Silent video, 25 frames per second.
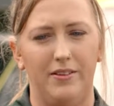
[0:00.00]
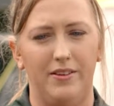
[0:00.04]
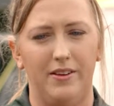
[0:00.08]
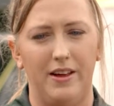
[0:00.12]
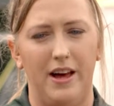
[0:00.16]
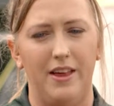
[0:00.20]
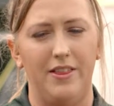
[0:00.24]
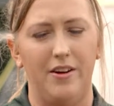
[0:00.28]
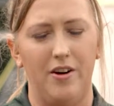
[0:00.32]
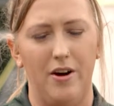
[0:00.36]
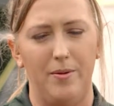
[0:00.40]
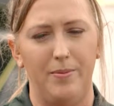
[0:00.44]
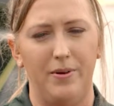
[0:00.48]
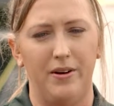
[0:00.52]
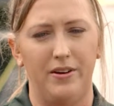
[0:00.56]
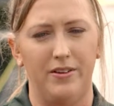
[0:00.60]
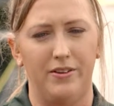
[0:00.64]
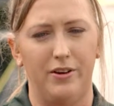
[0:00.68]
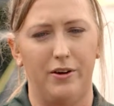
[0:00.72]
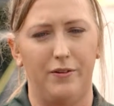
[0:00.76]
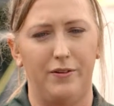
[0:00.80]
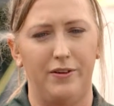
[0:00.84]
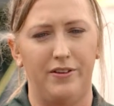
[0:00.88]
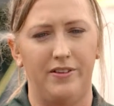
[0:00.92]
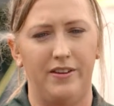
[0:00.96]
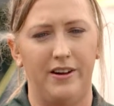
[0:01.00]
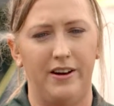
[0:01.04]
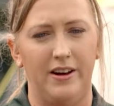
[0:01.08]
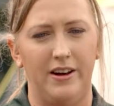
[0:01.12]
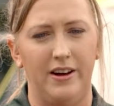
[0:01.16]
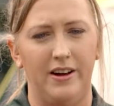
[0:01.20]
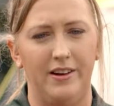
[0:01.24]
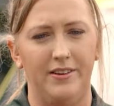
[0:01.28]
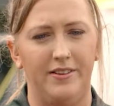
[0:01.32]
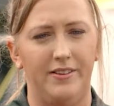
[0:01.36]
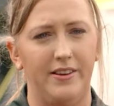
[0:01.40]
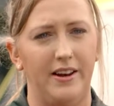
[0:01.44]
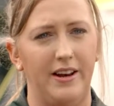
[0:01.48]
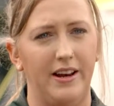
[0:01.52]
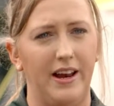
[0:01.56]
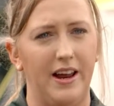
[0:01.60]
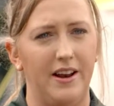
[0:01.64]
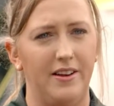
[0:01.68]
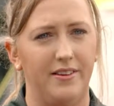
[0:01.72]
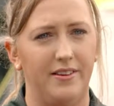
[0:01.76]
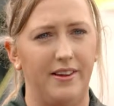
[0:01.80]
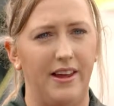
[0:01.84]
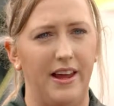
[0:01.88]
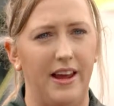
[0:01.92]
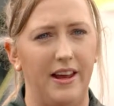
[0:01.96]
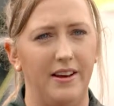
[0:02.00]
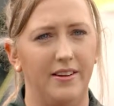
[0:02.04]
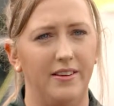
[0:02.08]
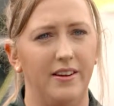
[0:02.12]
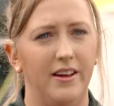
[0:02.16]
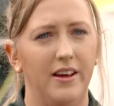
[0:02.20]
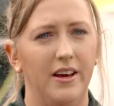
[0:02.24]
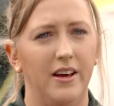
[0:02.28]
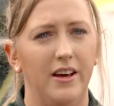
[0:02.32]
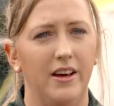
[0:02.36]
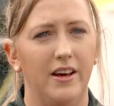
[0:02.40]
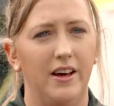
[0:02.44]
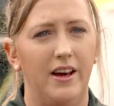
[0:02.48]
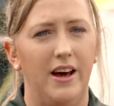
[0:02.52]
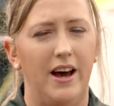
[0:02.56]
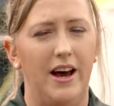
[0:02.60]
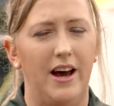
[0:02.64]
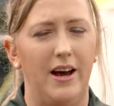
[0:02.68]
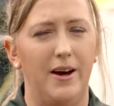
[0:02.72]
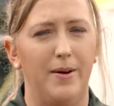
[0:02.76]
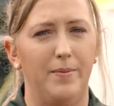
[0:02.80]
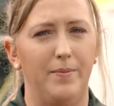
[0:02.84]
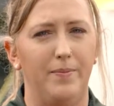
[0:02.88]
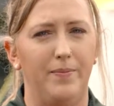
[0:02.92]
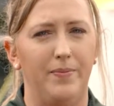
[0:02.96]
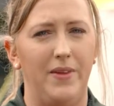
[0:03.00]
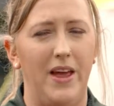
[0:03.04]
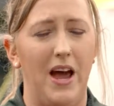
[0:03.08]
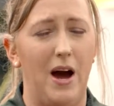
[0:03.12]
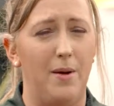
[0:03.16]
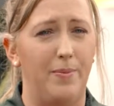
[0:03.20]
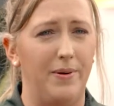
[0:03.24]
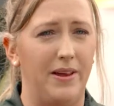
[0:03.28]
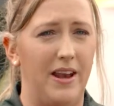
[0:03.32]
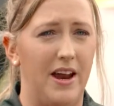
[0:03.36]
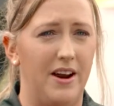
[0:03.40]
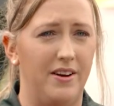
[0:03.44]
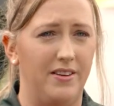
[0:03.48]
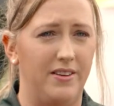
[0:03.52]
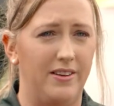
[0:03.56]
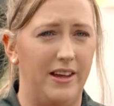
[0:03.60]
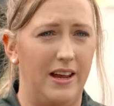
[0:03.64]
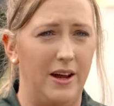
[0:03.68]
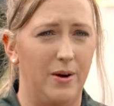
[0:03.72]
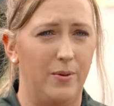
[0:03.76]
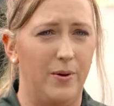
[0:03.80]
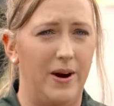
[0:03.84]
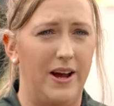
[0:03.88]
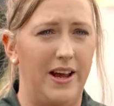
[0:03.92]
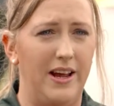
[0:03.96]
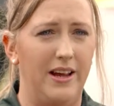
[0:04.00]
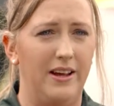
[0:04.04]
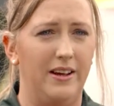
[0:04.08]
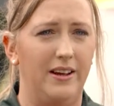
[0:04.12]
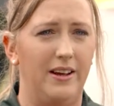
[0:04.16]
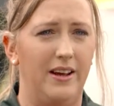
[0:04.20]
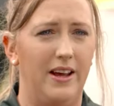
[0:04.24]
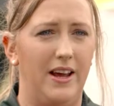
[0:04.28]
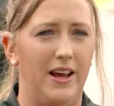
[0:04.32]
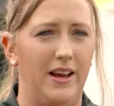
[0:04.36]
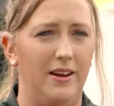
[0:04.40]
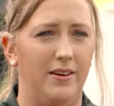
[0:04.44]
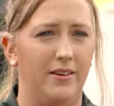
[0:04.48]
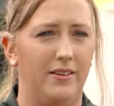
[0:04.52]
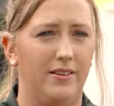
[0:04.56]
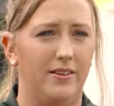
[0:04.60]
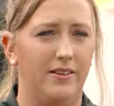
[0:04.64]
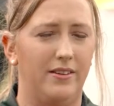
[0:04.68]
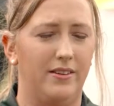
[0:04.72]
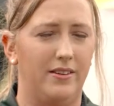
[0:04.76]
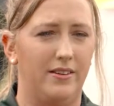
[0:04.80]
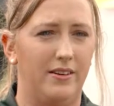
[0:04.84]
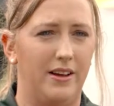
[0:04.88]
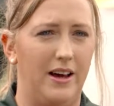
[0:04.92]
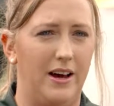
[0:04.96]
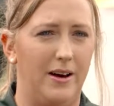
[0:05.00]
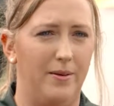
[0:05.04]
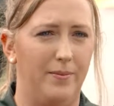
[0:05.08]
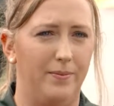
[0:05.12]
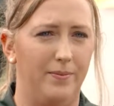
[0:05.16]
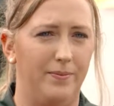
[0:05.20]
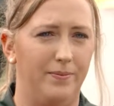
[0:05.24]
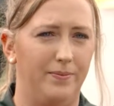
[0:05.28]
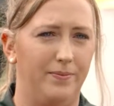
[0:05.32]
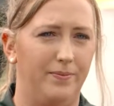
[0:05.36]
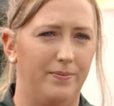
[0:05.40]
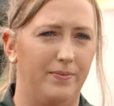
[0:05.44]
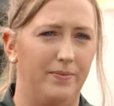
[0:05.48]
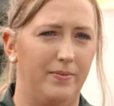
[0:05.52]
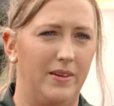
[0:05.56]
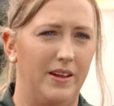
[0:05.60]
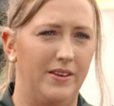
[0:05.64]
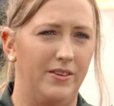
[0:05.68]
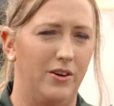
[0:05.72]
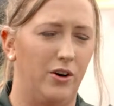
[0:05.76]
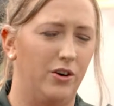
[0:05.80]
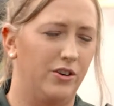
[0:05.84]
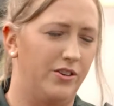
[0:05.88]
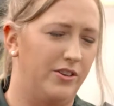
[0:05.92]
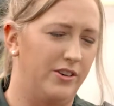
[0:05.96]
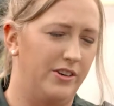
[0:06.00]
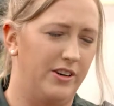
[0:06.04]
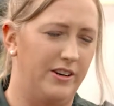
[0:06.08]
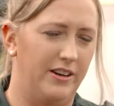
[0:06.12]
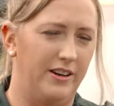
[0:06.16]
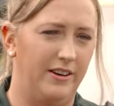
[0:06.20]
other ambulance officer is sitting at his head, helping out his airway and his oxygen